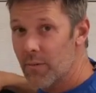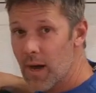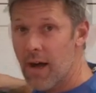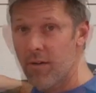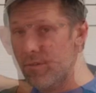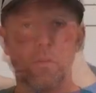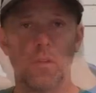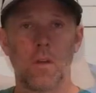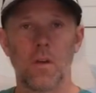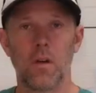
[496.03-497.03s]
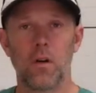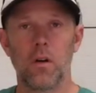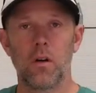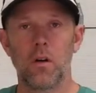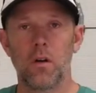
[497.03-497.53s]
well, really well.
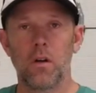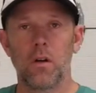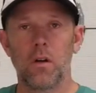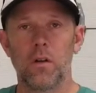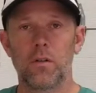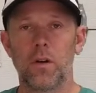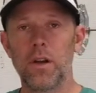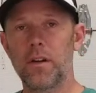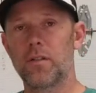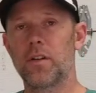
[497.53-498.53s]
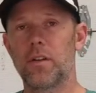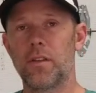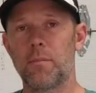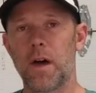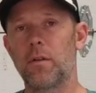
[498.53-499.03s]
So in addition to
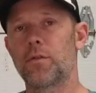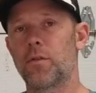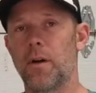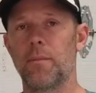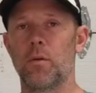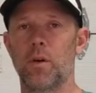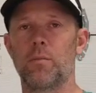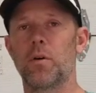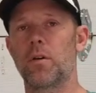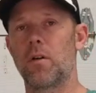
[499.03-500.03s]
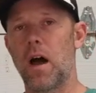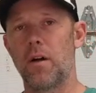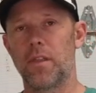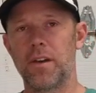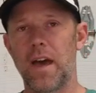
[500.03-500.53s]
the metal trim that we put
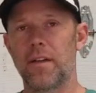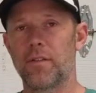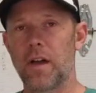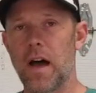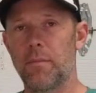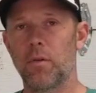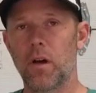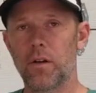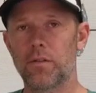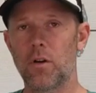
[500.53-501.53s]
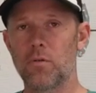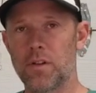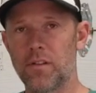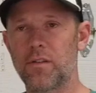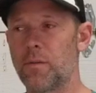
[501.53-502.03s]
around the desktop, we also
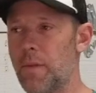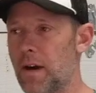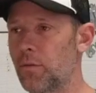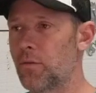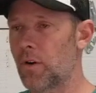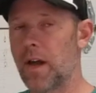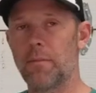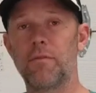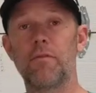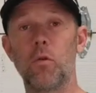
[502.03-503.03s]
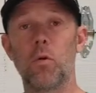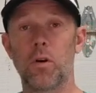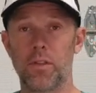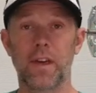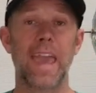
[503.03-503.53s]
did some metal trim
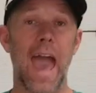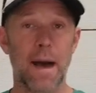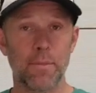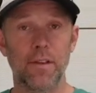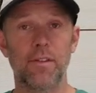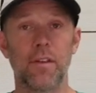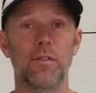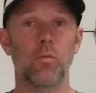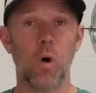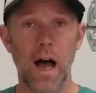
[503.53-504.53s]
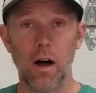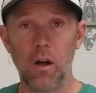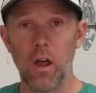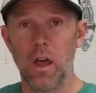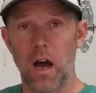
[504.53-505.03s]
for the cabinets as
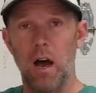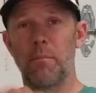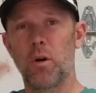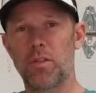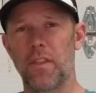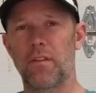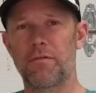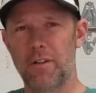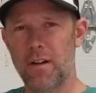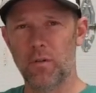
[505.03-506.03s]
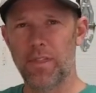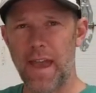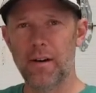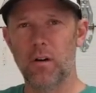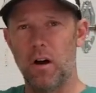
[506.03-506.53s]
well, both on the front with
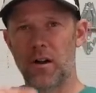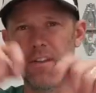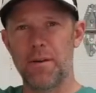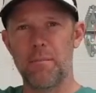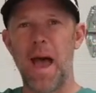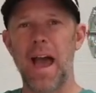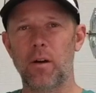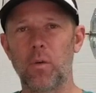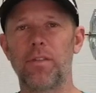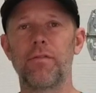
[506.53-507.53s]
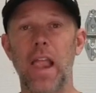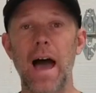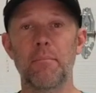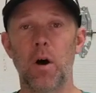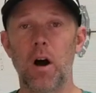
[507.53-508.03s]
angle iron and the back with
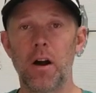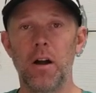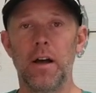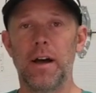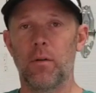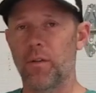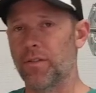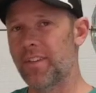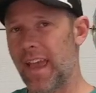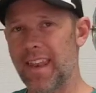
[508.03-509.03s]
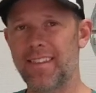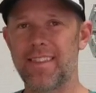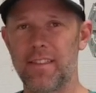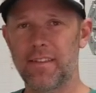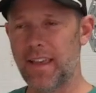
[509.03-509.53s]
flat bar. We
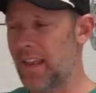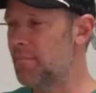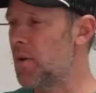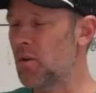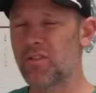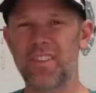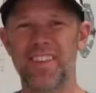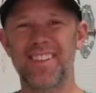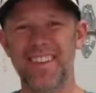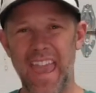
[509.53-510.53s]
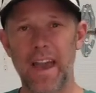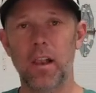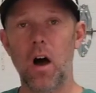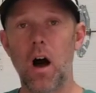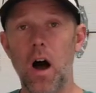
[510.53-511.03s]
sanded most of the
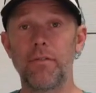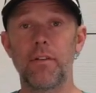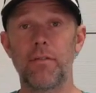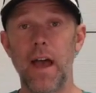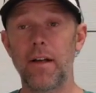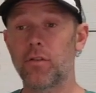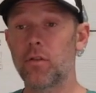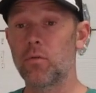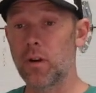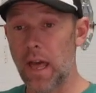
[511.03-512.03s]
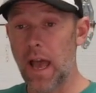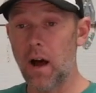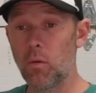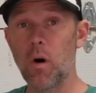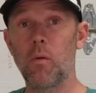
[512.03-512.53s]
scale off of that, so
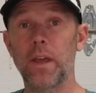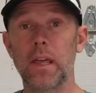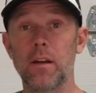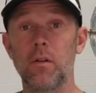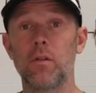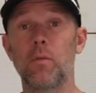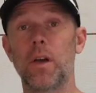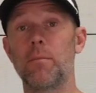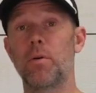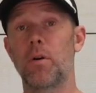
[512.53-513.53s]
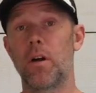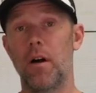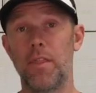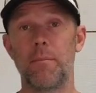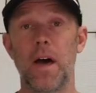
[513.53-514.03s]
now what we can do is we can put
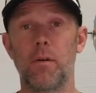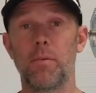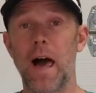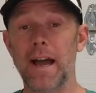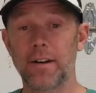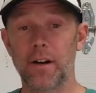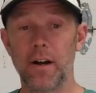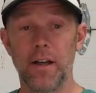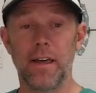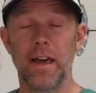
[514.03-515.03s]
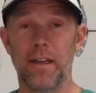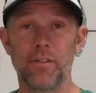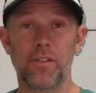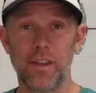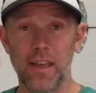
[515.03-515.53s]
on the metal blackener and
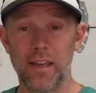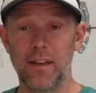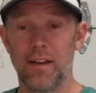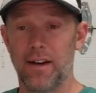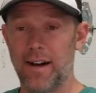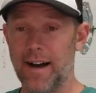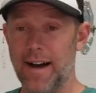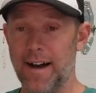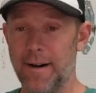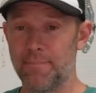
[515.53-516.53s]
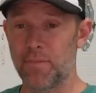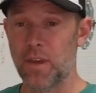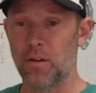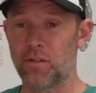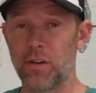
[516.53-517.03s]
see,
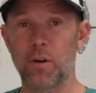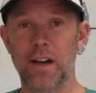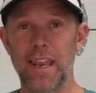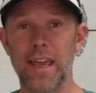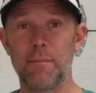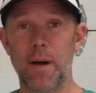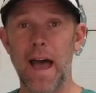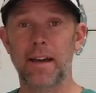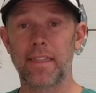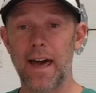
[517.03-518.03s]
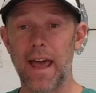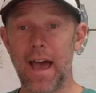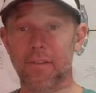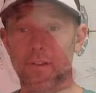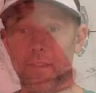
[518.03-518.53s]
see what kind of impact that has on